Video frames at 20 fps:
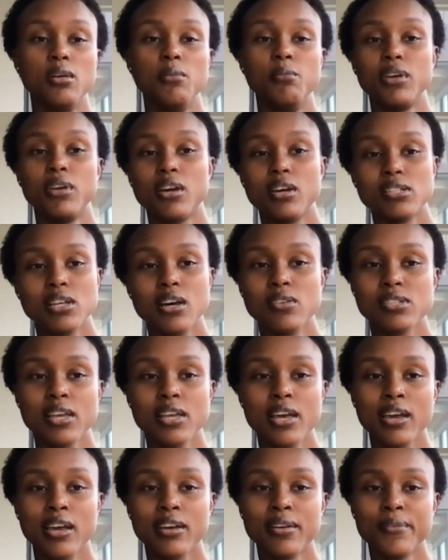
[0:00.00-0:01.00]
Because I was
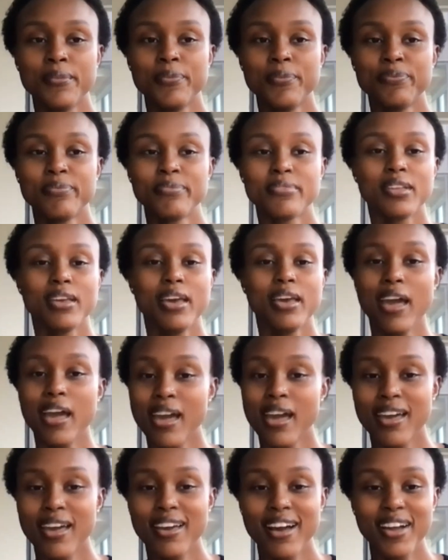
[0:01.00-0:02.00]
like,
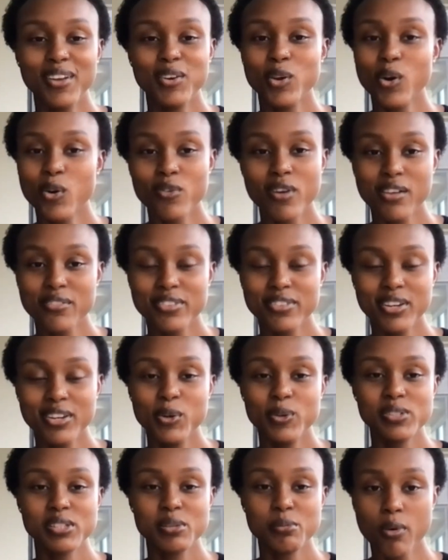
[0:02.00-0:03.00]
hey, I know
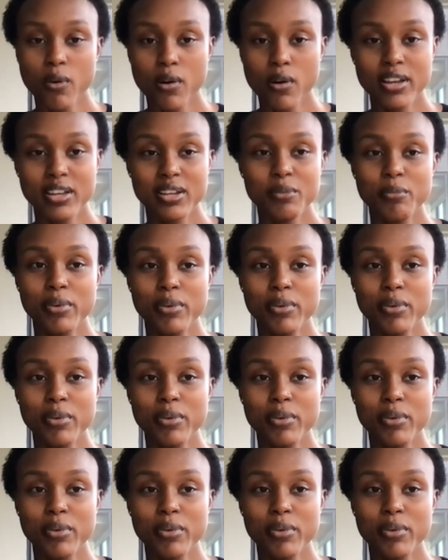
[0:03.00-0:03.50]
revenue is important,